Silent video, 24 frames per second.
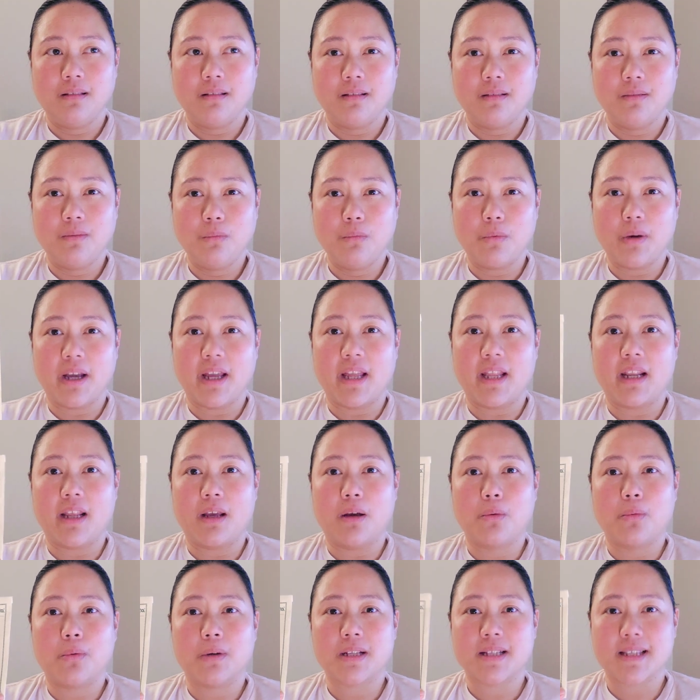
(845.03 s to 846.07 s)
when
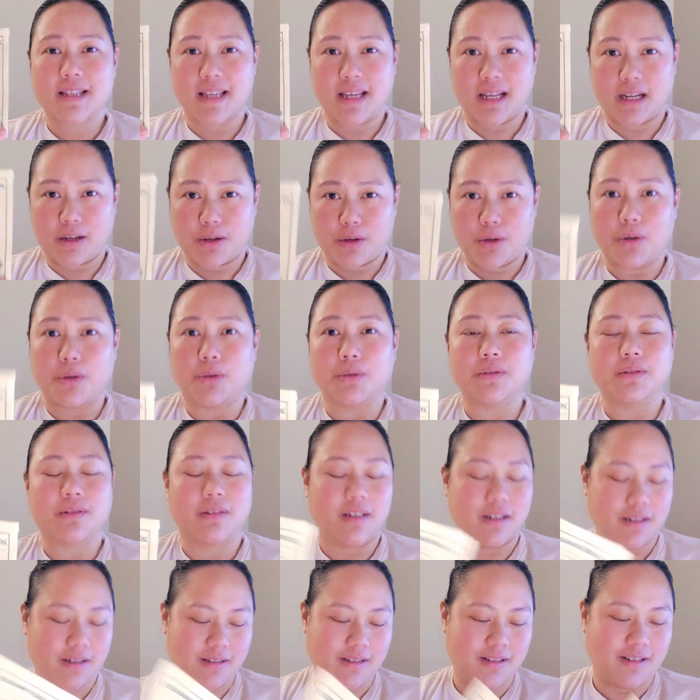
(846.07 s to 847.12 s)
it was getting cold.
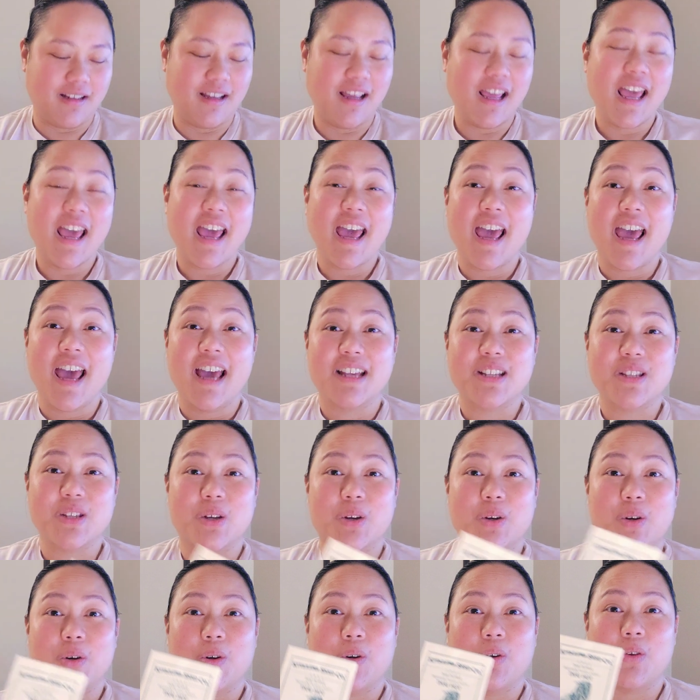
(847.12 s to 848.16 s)

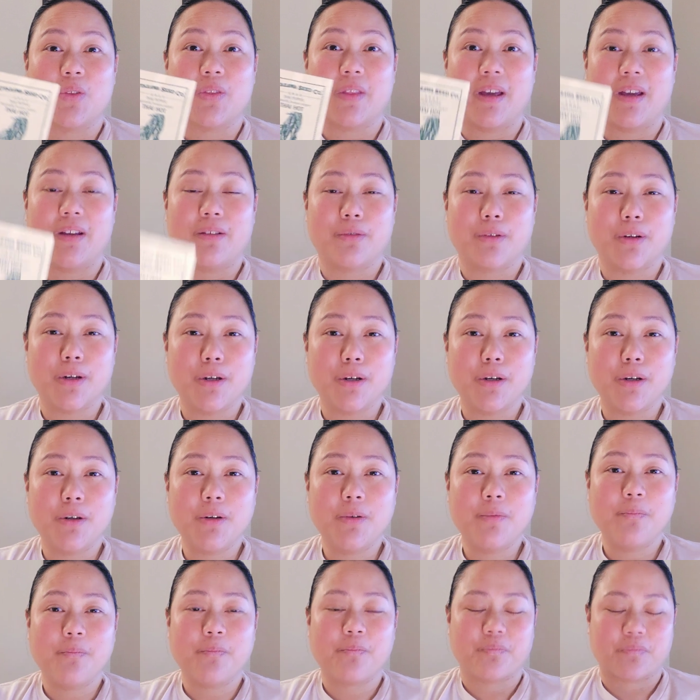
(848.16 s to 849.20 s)
So they
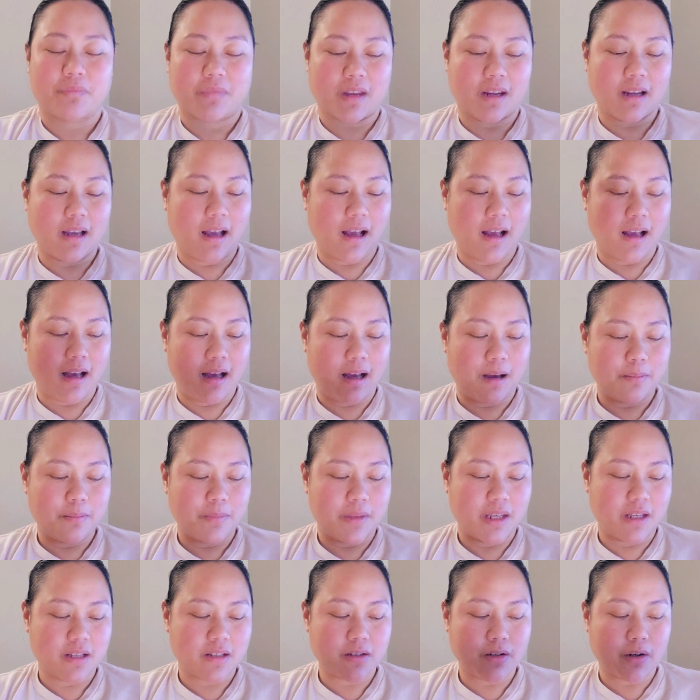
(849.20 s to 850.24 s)
grew,
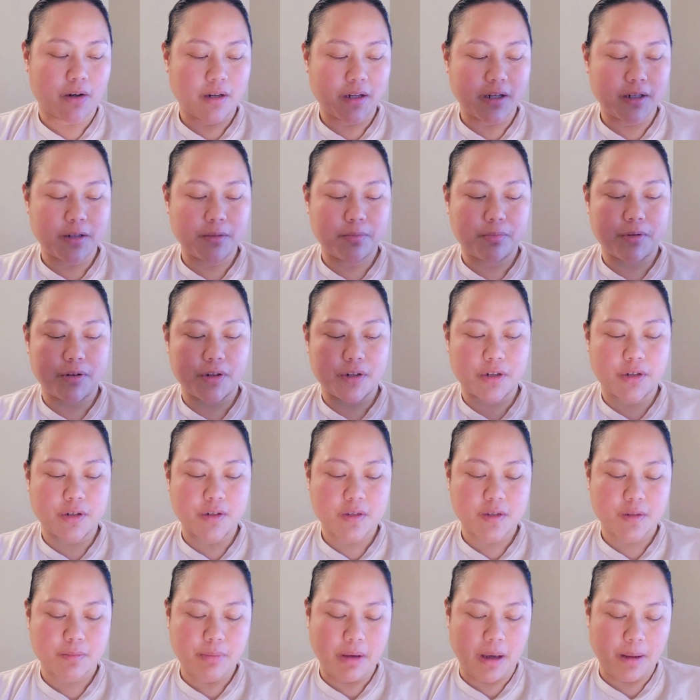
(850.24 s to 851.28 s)
they started to
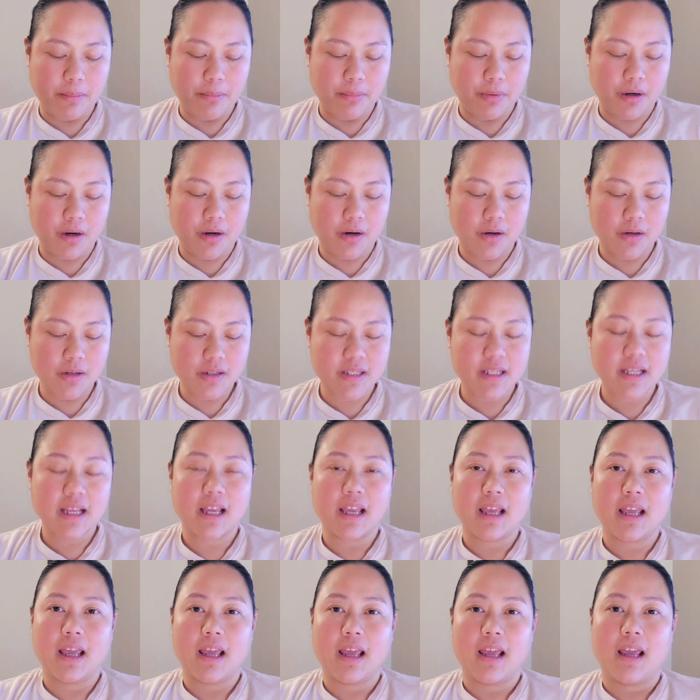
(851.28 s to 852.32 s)
produce peppers.
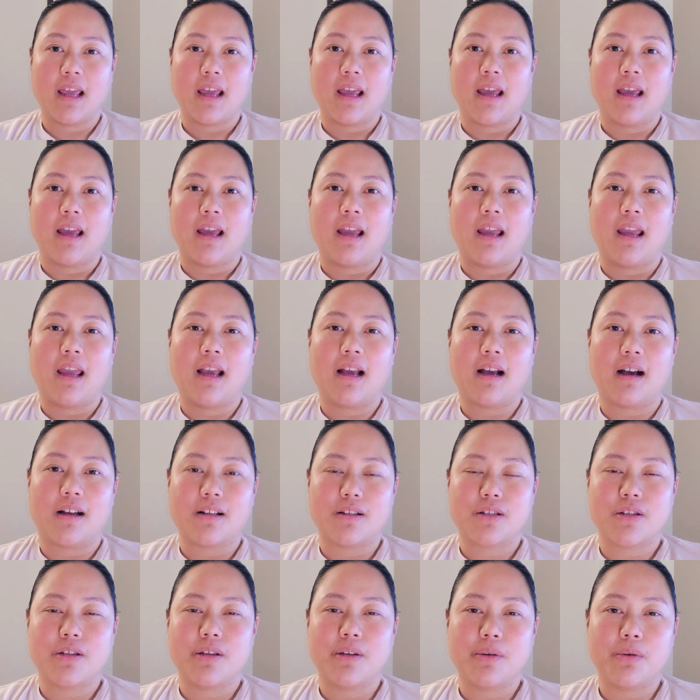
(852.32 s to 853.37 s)
It
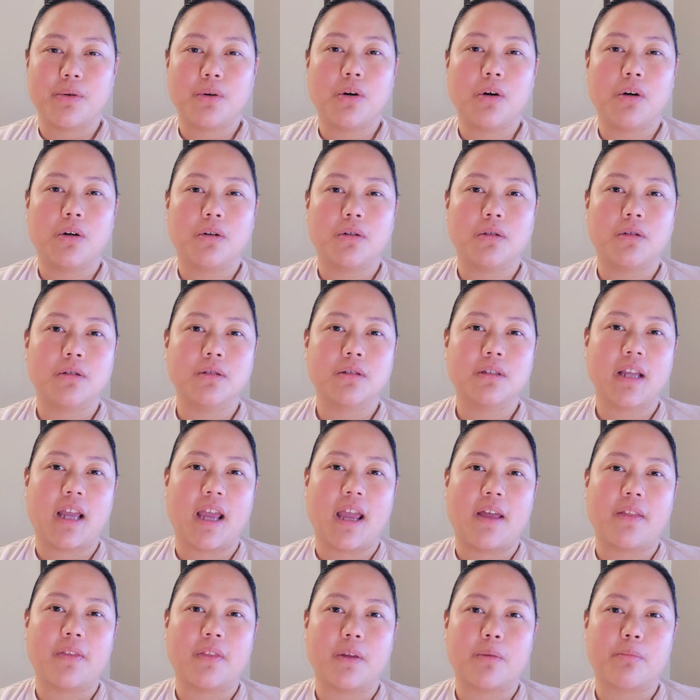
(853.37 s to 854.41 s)
got too cold,
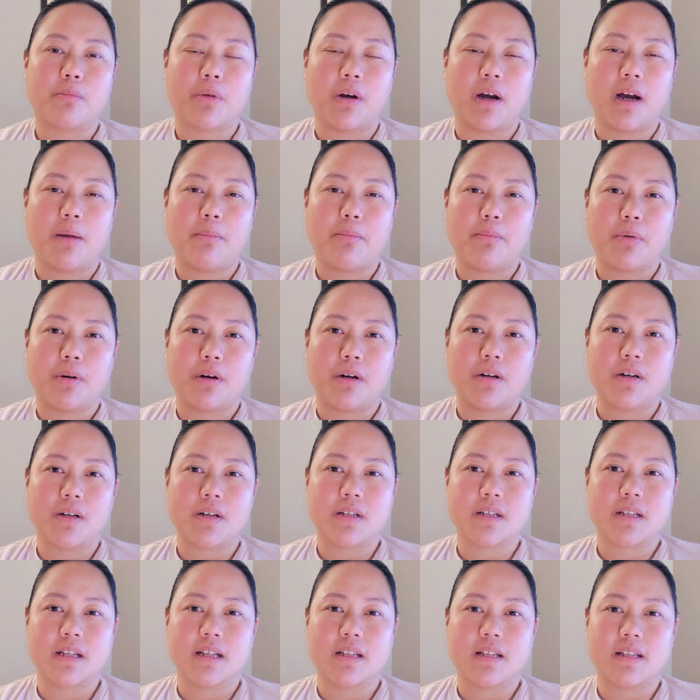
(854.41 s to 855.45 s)
and the
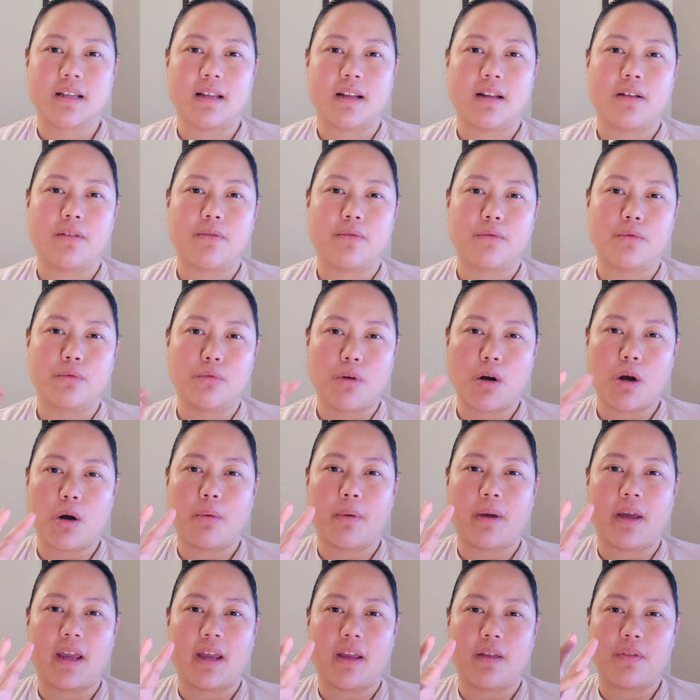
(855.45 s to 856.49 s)
peppers, instead of
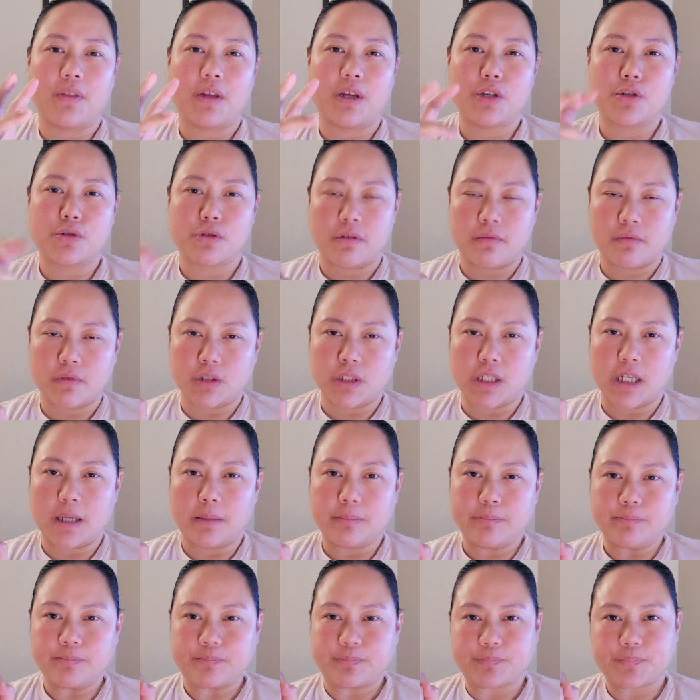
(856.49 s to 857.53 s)
growing, they shriveled
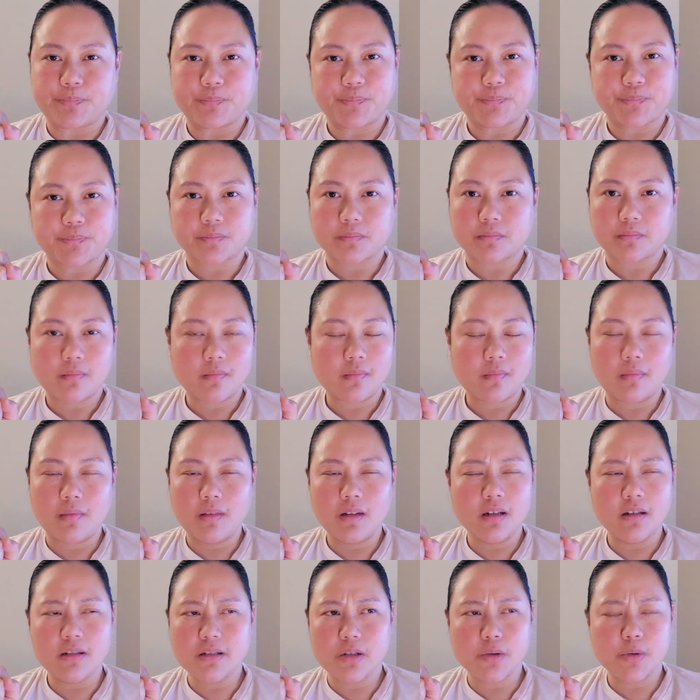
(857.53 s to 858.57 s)
up
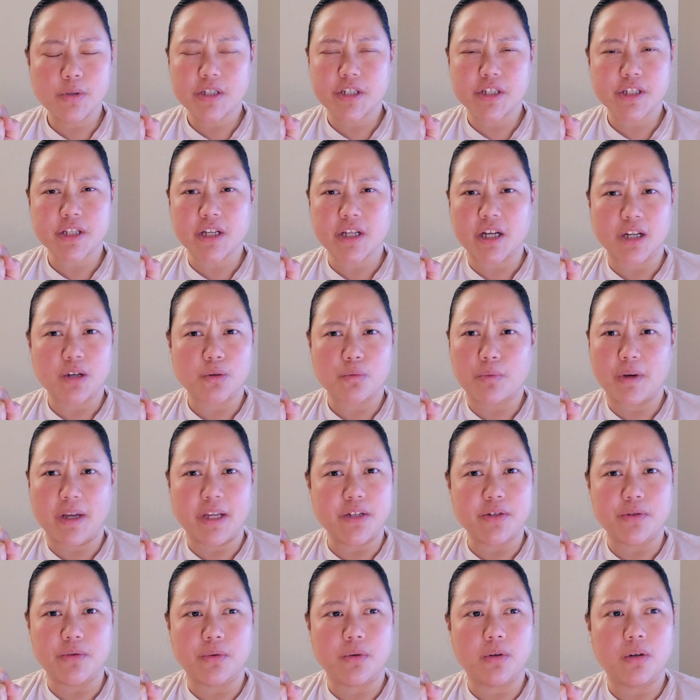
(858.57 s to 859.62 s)
because it just got way
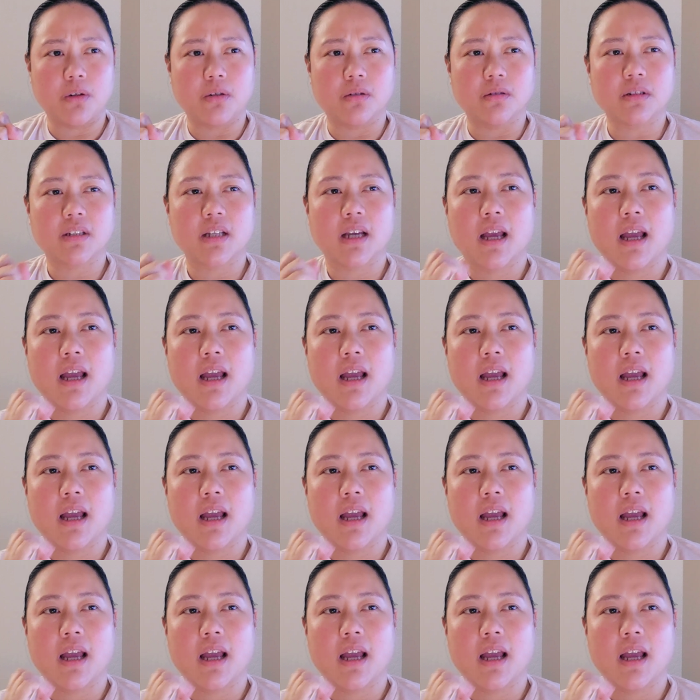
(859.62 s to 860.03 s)
too cold.